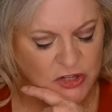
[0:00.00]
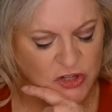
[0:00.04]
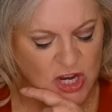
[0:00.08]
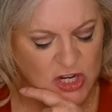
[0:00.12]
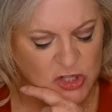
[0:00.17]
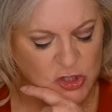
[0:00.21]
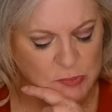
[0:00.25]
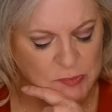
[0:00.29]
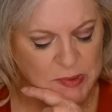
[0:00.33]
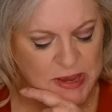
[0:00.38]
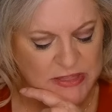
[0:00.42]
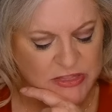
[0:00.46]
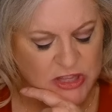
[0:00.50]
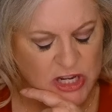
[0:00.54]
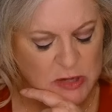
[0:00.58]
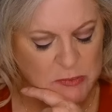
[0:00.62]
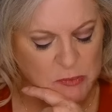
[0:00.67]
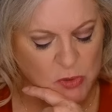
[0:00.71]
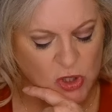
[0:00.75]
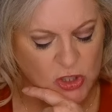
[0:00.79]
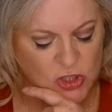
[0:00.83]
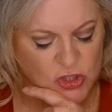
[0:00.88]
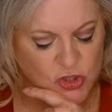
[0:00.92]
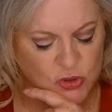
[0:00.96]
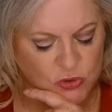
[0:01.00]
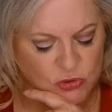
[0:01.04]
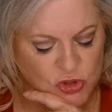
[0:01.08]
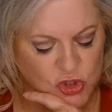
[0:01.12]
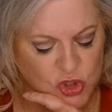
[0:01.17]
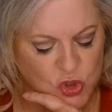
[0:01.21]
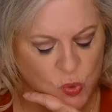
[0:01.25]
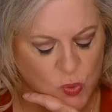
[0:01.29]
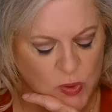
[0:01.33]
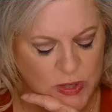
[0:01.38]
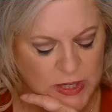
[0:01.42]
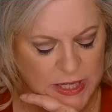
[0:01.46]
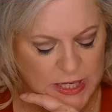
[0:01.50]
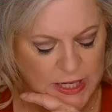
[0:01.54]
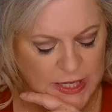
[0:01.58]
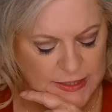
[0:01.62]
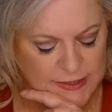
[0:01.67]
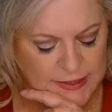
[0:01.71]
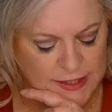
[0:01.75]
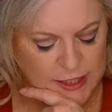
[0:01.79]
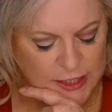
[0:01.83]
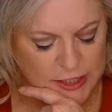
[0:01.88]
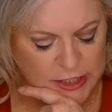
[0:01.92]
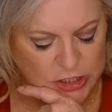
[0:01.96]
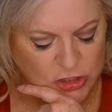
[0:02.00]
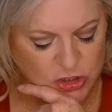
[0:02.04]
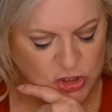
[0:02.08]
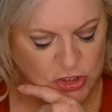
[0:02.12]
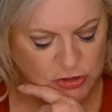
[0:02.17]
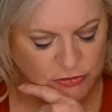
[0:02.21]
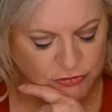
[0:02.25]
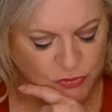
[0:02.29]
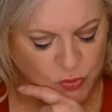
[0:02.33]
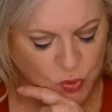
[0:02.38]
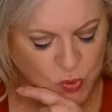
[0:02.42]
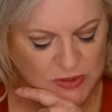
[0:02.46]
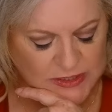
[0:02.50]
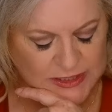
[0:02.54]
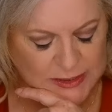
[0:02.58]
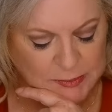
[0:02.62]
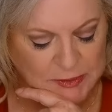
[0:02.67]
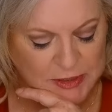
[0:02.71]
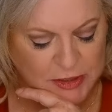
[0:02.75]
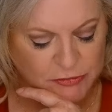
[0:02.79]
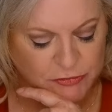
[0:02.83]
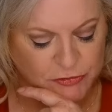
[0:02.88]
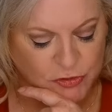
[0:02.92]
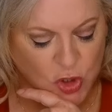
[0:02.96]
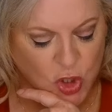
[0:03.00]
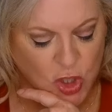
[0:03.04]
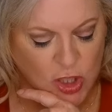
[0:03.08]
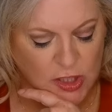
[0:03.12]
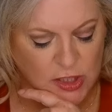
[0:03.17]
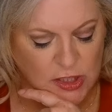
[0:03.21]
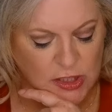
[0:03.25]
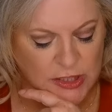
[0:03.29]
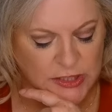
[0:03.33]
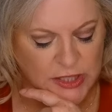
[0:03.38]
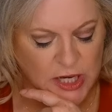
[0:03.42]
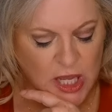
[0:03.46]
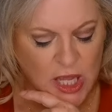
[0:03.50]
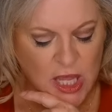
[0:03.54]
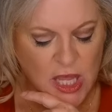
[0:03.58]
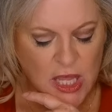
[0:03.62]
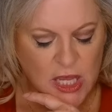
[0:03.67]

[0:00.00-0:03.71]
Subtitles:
Dr. Bethany Marshall joining us in addition to Forrest McFarland.